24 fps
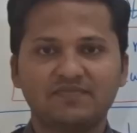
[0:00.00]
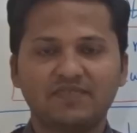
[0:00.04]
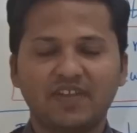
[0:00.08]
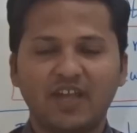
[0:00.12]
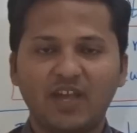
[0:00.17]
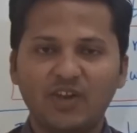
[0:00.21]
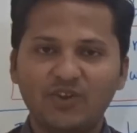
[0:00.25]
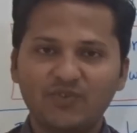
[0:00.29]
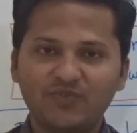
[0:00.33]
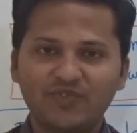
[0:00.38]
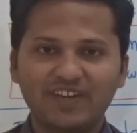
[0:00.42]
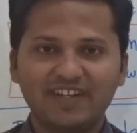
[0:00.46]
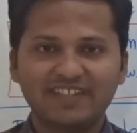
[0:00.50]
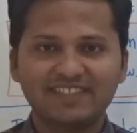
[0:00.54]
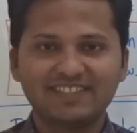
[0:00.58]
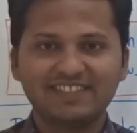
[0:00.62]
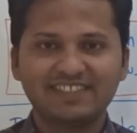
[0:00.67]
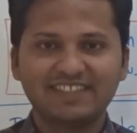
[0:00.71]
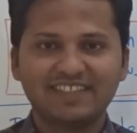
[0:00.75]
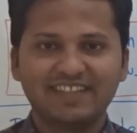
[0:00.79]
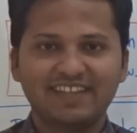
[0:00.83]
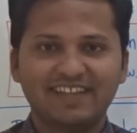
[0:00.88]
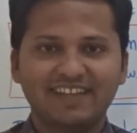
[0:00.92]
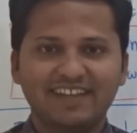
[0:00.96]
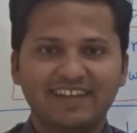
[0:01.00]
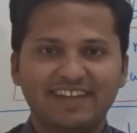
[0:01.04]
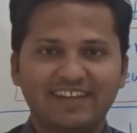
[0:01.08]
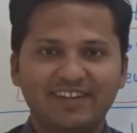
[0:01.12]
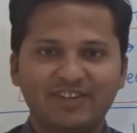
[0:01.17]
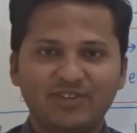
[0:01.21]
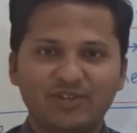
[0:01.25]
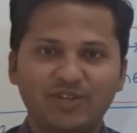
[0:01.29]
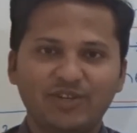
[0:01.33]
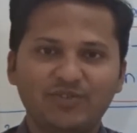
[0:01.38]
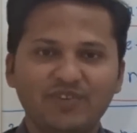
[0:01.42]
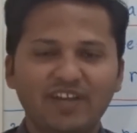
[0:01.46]
Hello friends,
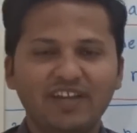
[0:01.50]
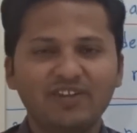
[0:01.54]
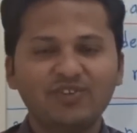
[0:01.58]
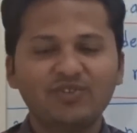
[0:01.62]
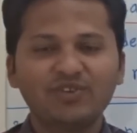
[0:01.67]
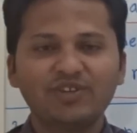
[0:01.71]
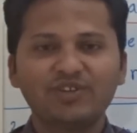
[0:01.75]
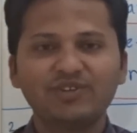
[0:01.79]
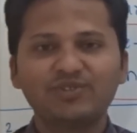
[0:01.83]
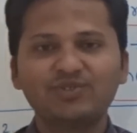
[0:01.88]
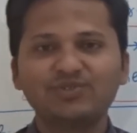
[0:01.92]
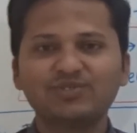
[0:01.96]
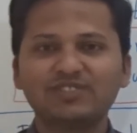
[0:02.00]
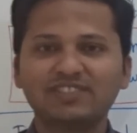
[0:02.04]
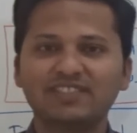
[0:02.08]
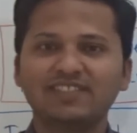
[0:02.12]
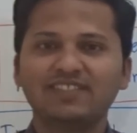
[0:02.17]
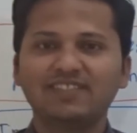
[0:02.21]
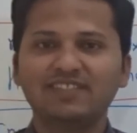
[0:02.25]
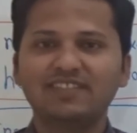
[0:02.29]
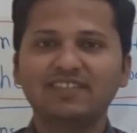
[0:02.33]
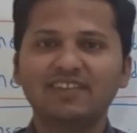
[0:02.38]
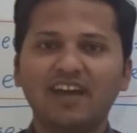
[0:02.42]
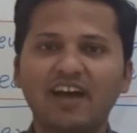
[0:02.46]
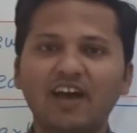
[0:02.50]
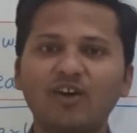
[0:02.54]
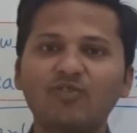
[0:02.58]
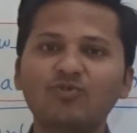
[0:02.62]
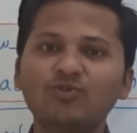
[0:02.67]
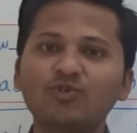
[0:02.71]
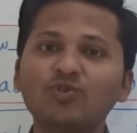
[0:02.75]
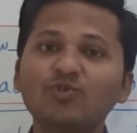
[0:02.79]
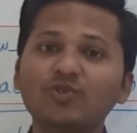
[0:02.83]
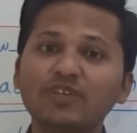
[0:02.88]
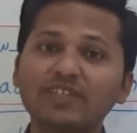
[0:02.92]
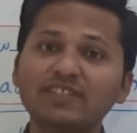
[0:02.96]
today we are going to see
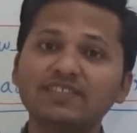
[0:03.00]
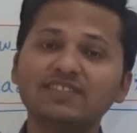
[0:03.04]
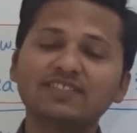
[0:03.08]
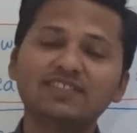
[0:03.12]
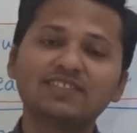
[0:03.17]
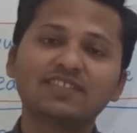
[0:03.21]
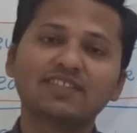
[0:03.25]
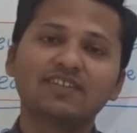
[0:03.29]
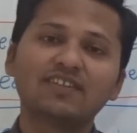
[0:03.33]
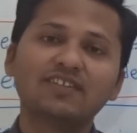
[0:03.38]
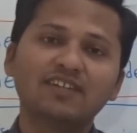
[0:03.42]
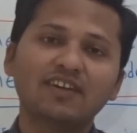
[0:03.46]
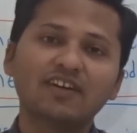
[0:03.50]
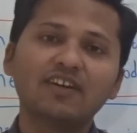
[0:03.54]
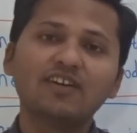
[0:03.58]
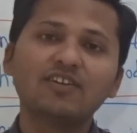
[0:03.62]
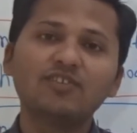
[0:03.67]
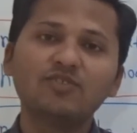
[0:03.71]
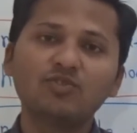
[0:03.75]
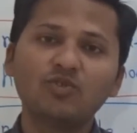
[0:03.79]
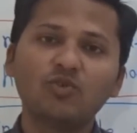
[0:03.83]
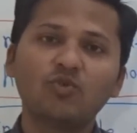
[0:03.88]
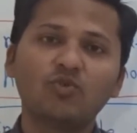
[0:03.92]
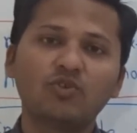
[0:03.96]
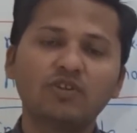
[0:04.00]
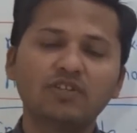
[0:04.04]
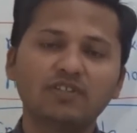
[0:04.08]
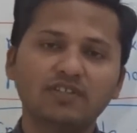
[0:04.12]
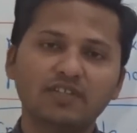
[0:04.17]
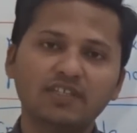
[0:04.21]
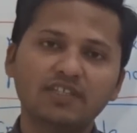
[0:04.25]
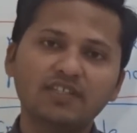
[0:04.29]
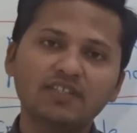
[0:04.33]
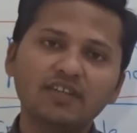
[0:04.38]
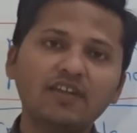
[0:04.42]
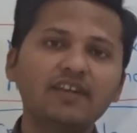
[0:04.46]
how to insert a node
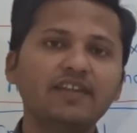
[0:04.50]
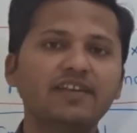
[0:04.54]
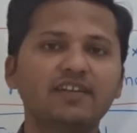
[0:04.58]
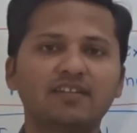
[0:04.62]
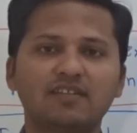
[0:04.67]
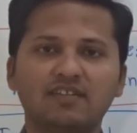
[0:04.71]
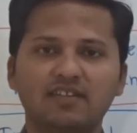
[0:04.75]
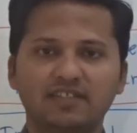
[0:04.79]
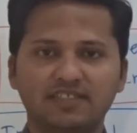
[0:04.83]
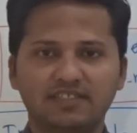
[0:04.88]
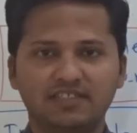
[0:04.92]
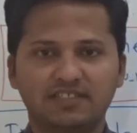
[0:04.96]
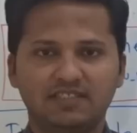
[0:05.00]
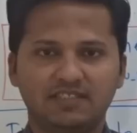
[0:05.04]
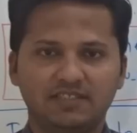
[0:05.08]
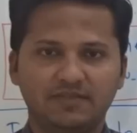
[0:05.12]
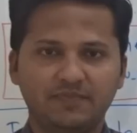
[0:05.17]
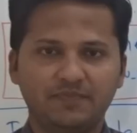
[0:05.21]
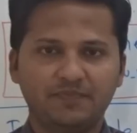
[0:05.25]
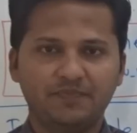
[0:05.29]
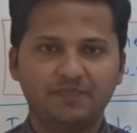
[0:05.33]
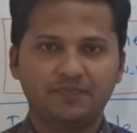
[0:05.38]
in a linked list.